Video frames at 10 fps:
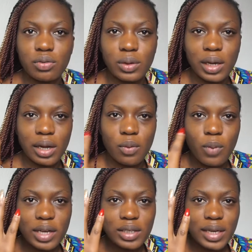Or like,
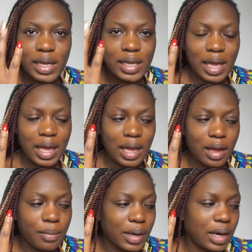why don't I care
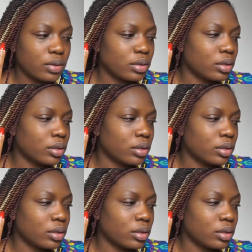about,